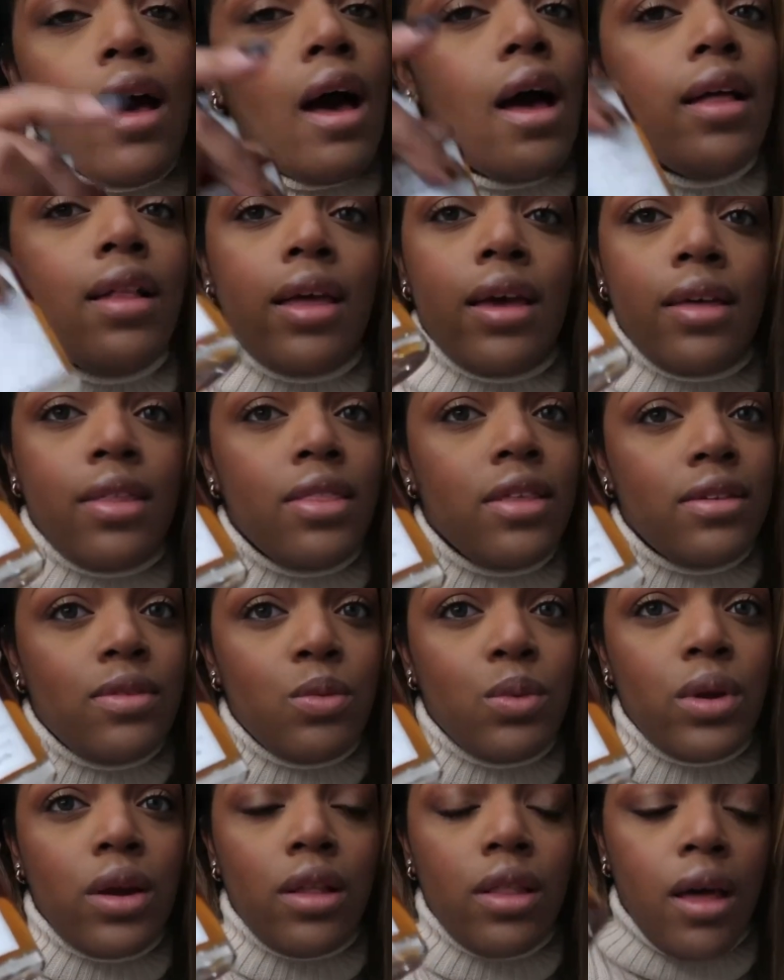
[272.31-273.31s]
I like this
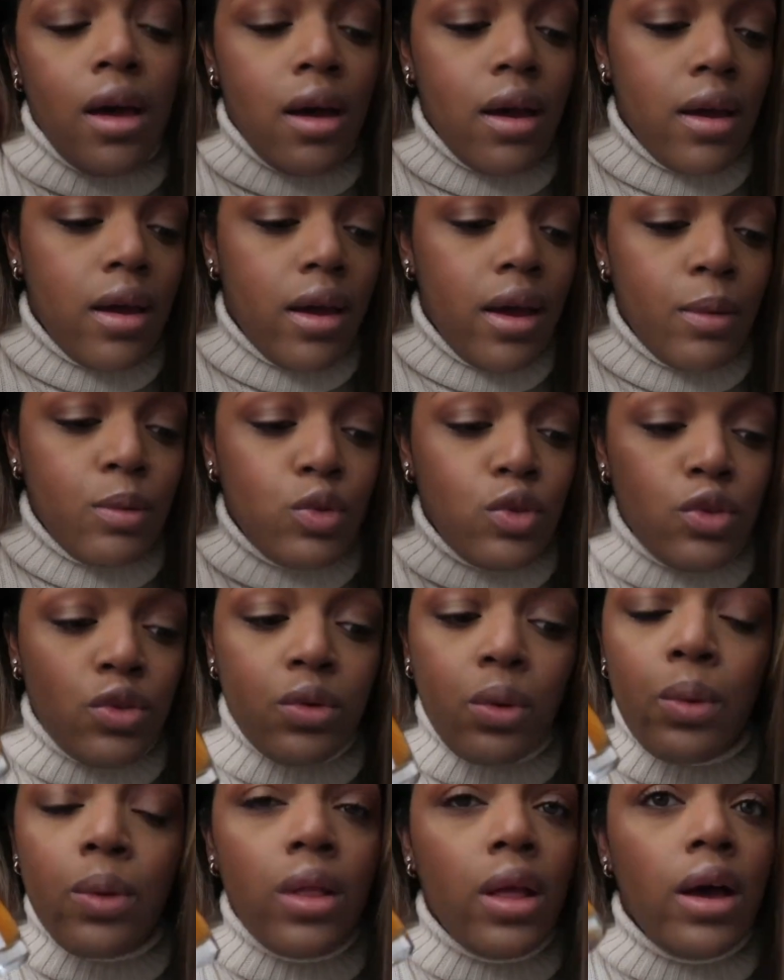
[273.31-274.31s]
one a lot. I'm
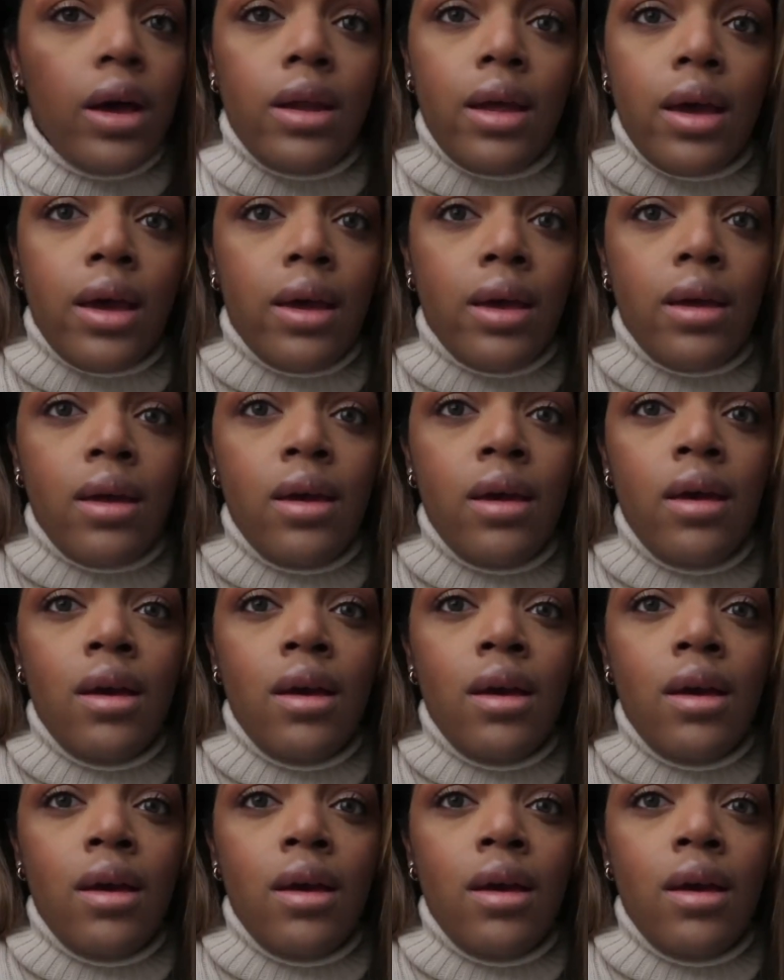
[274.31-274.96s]
so glad I